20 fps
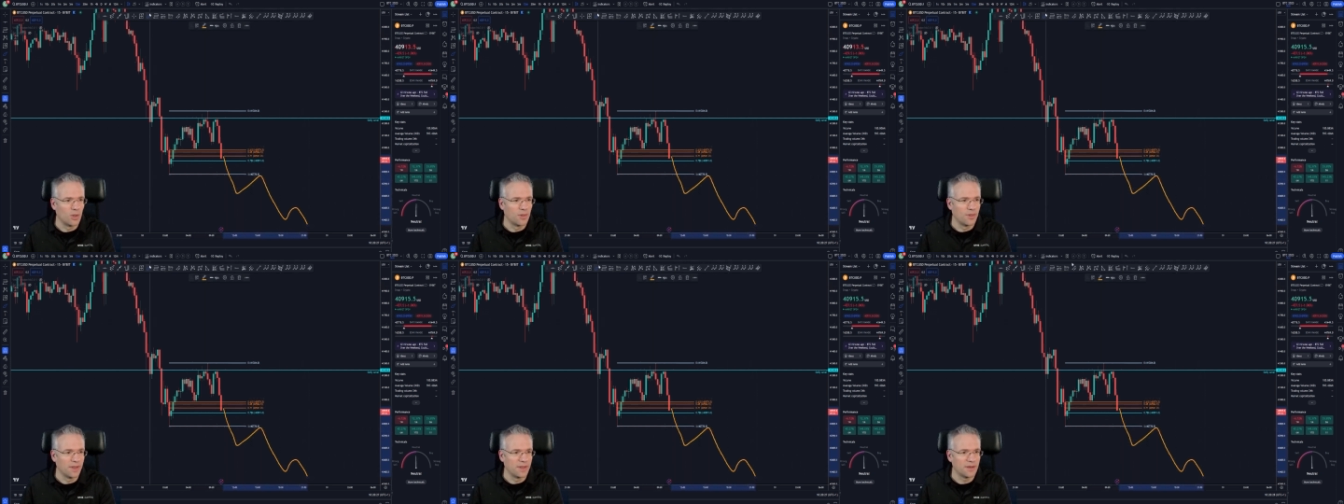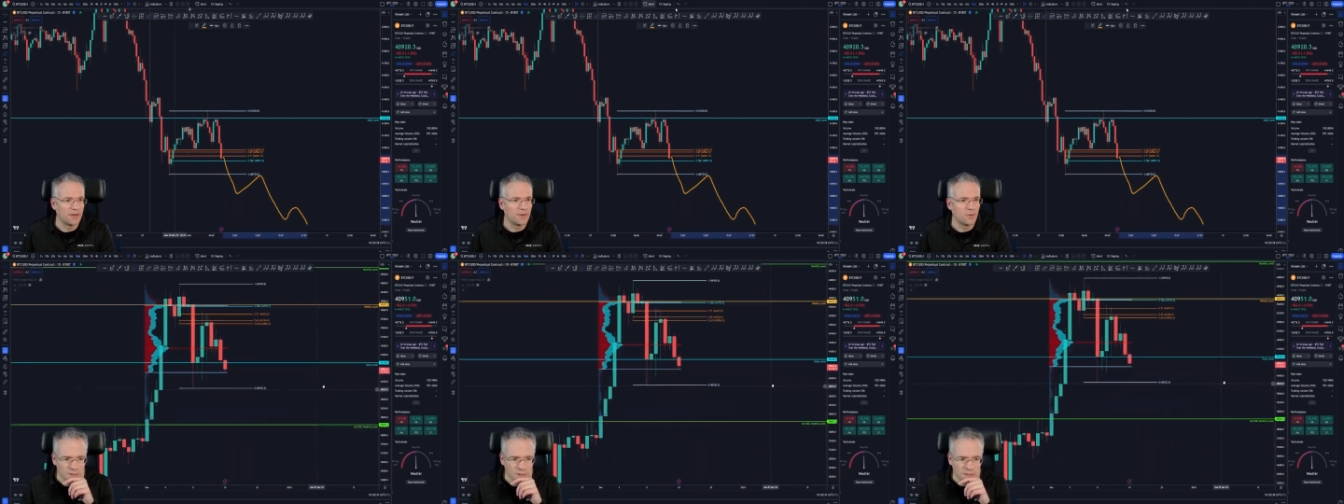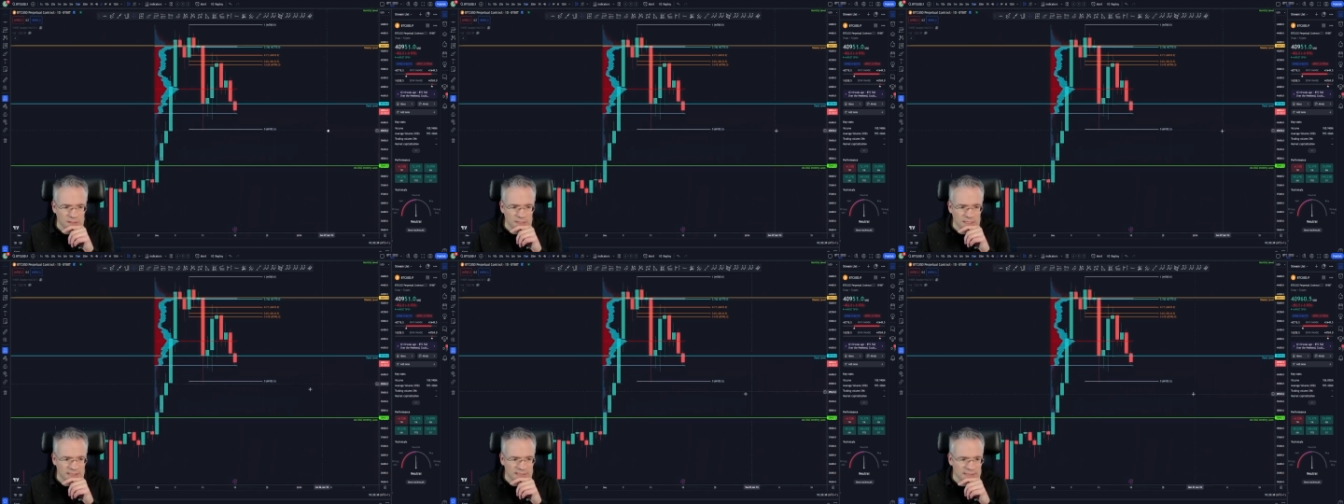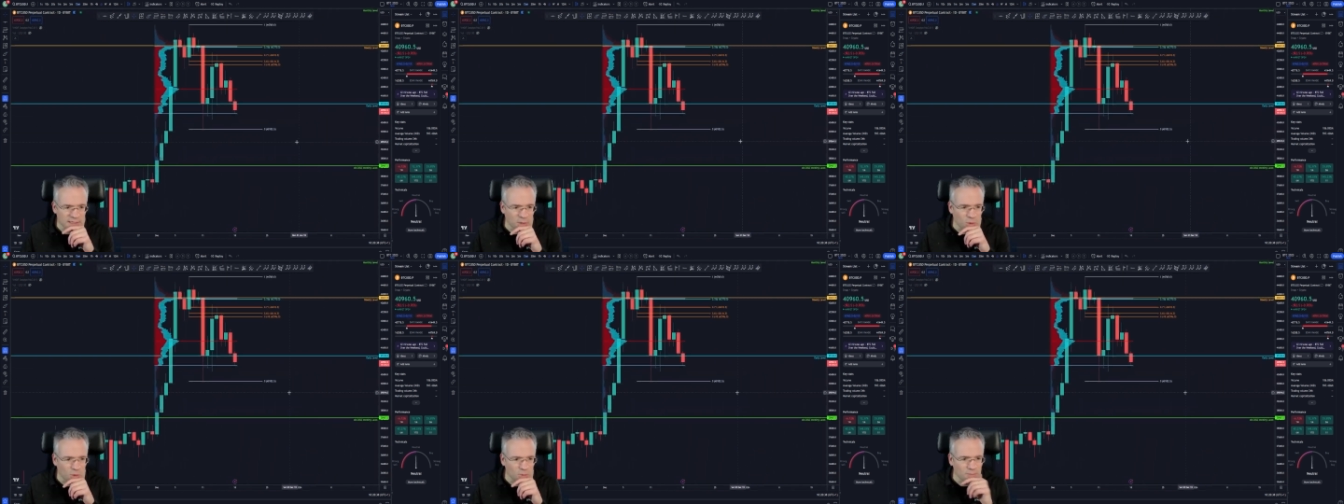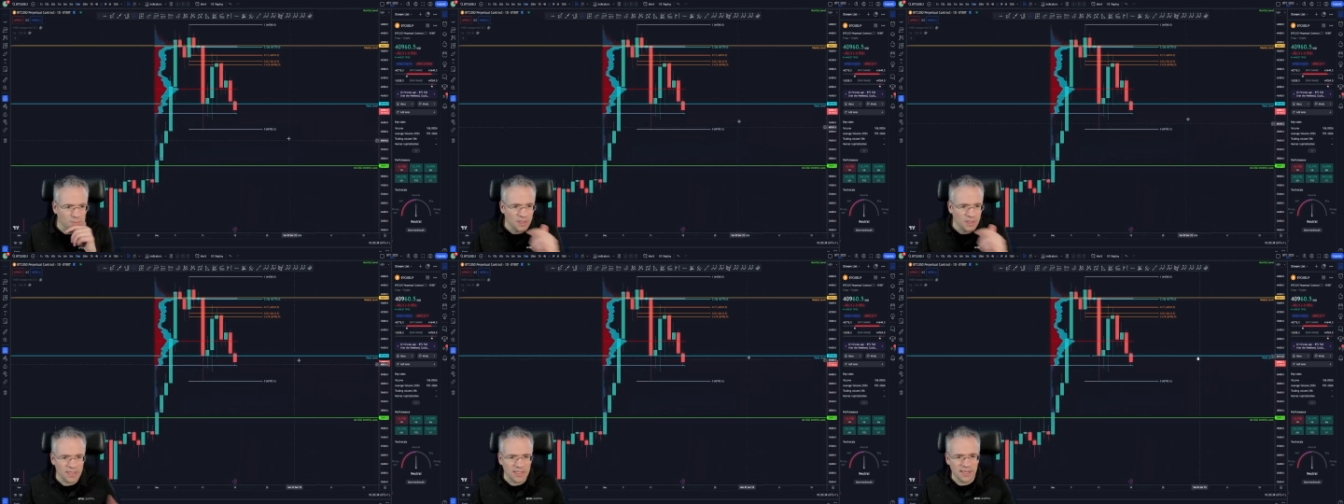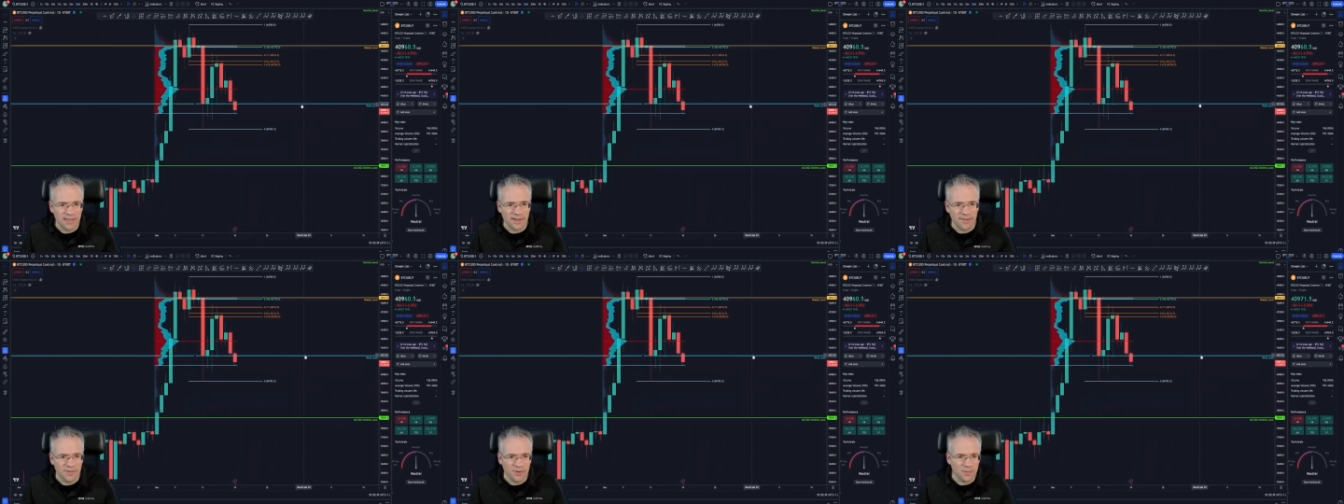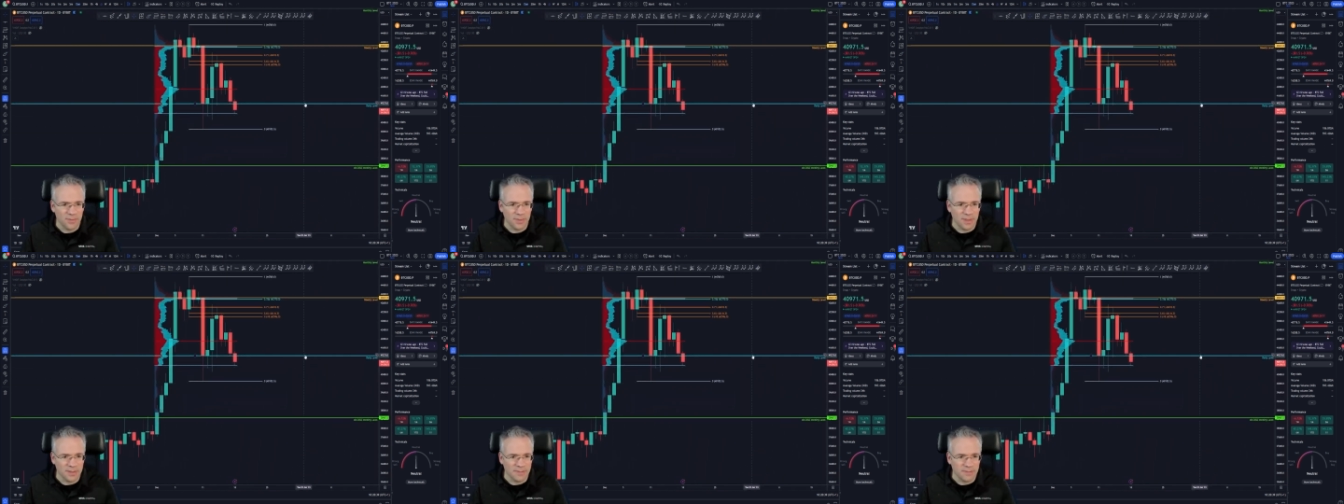then that's the old monthly level,
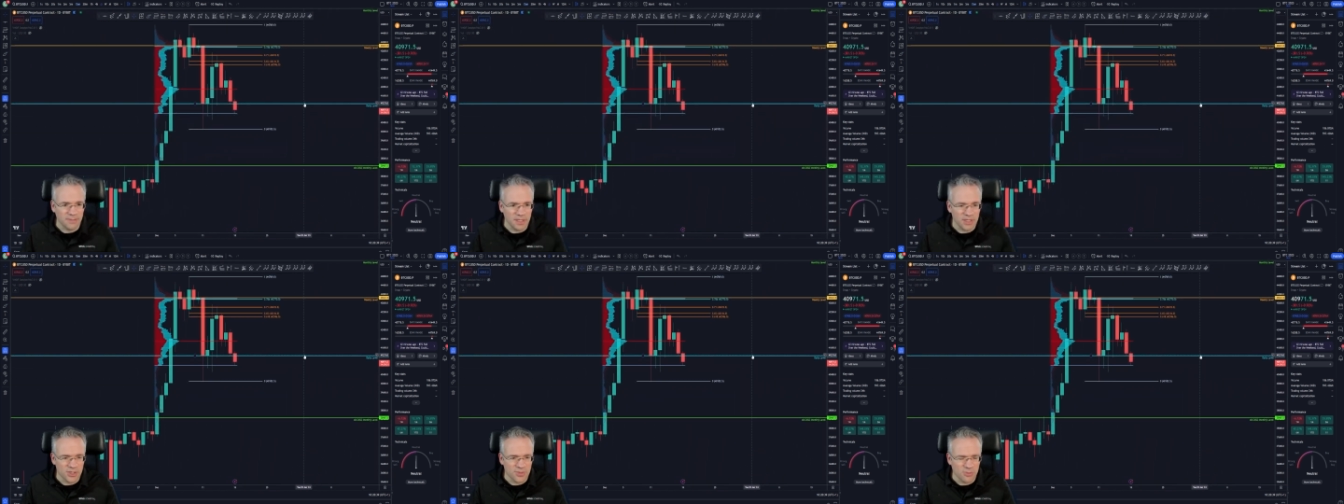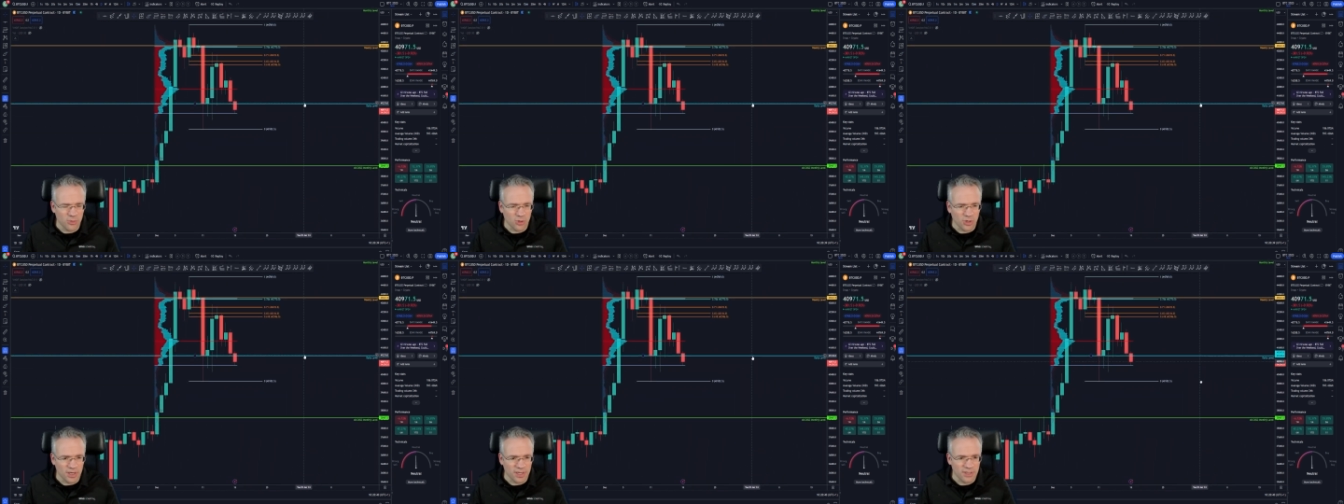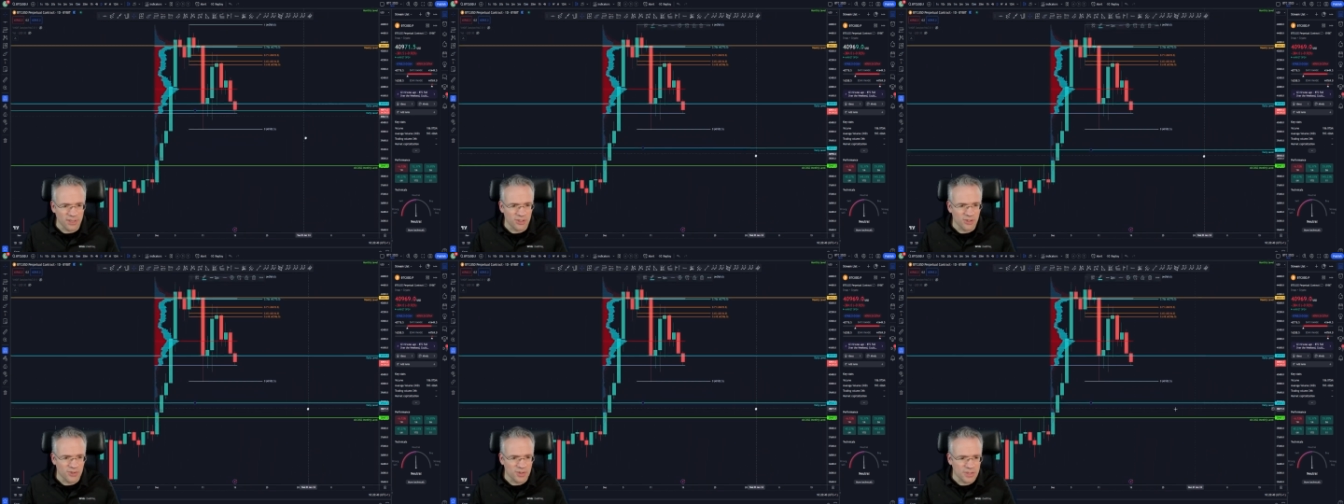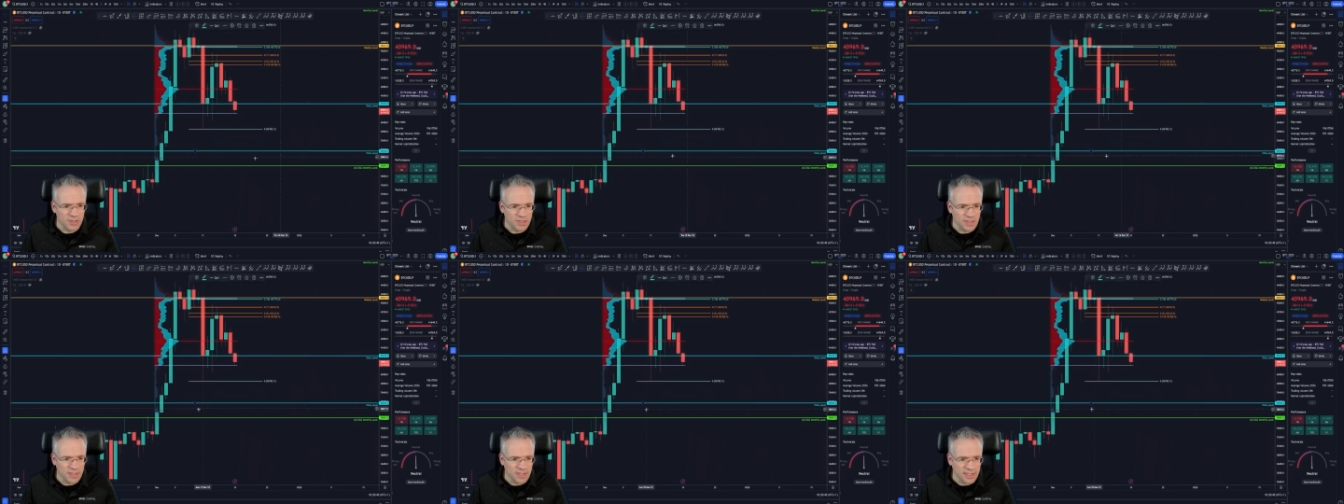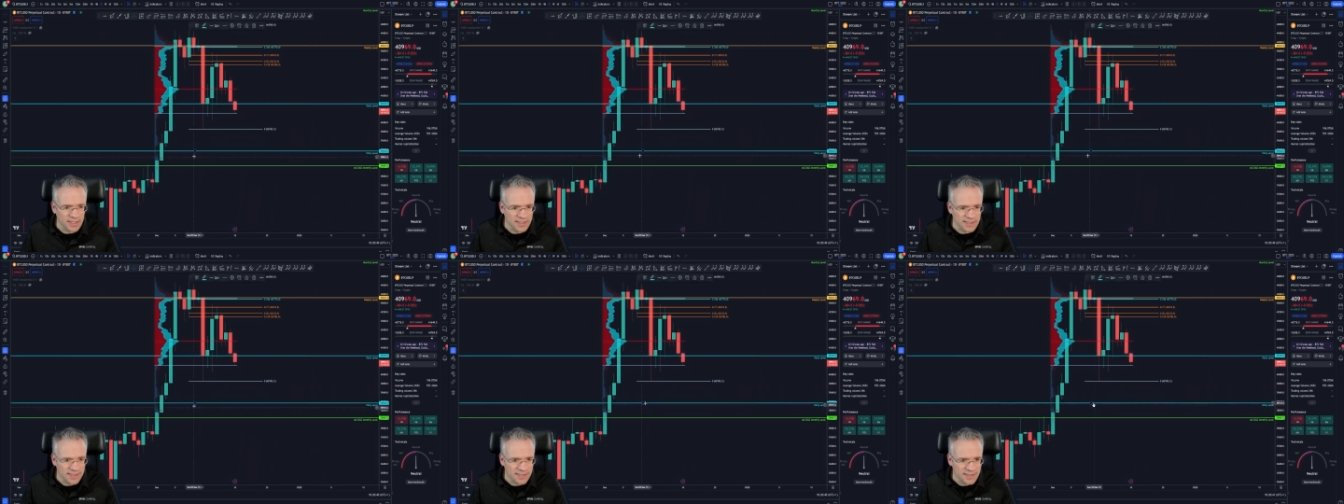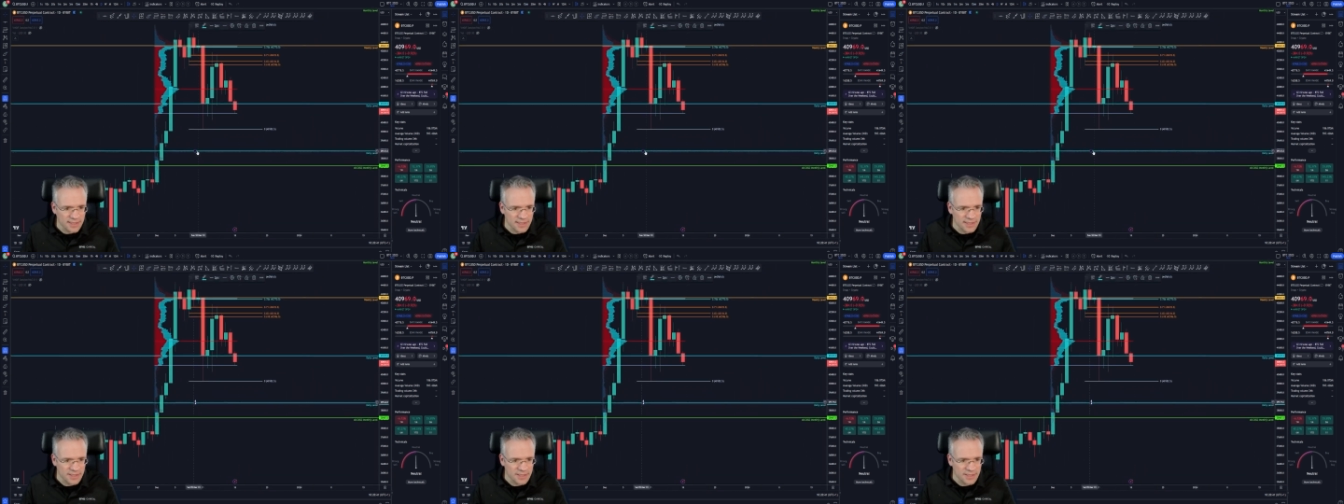but much more interesting is this